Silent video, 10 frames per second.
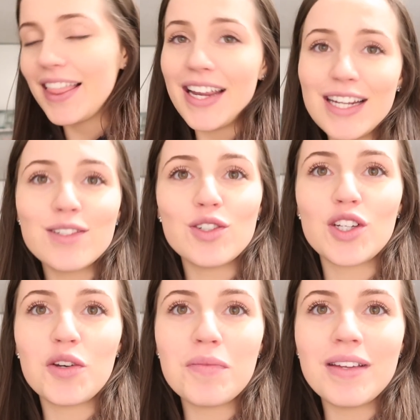ladies and
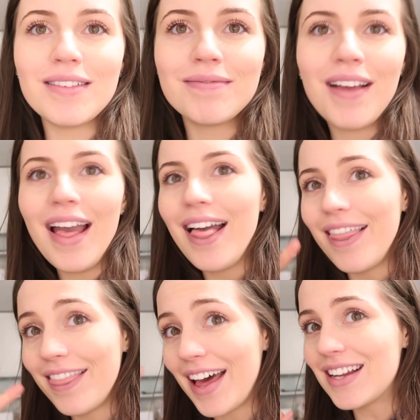gentlemen,
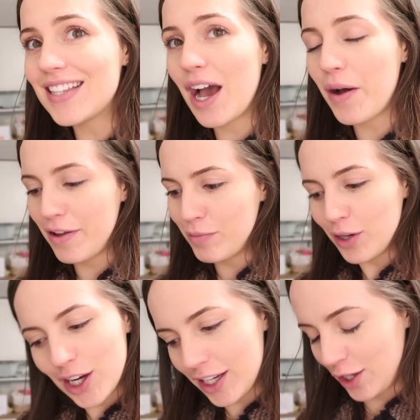that is how I've
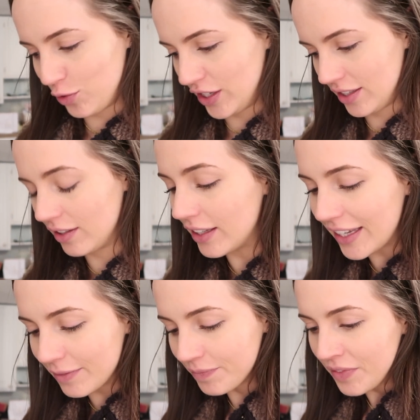been cooking
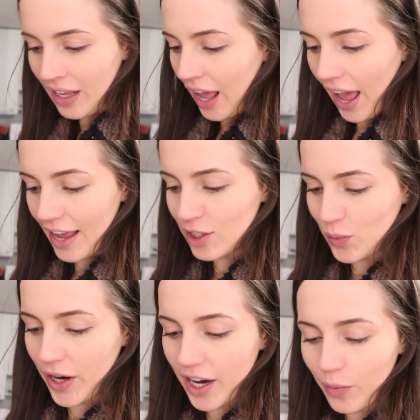recently. I
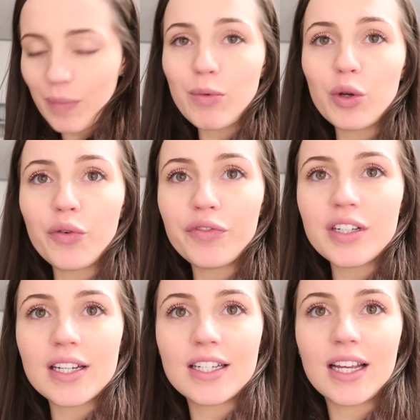swear we moved
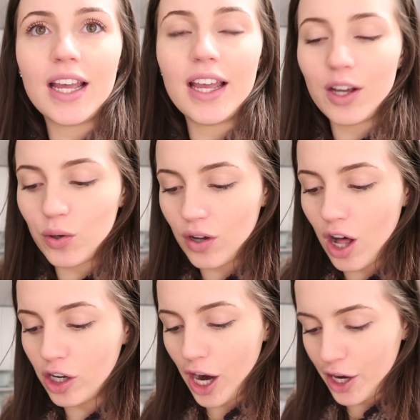to
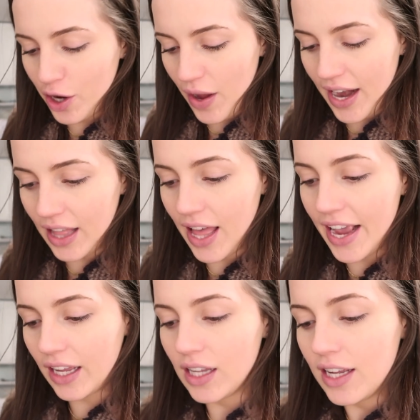Colorado and I
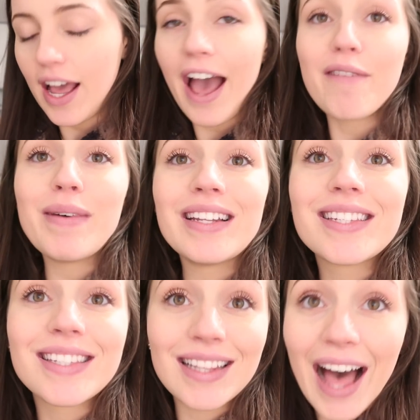like have been
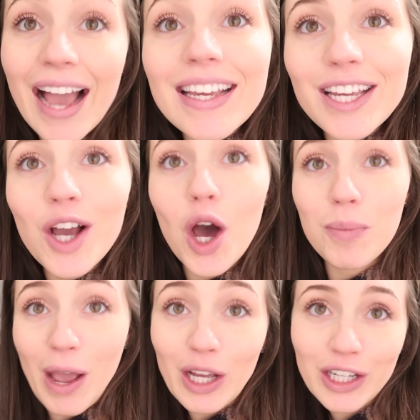slacking on
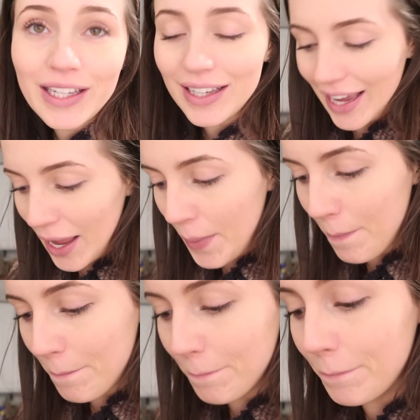my cooking
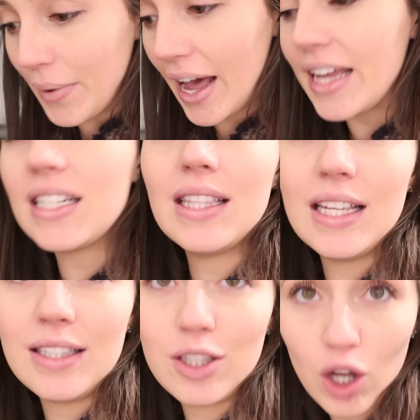game, but
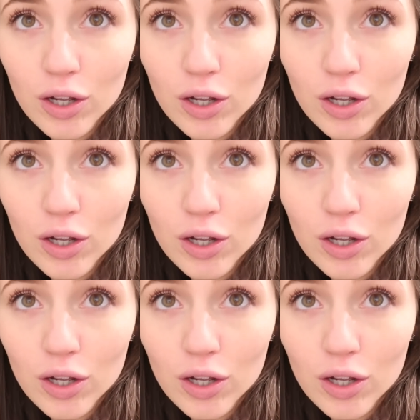this is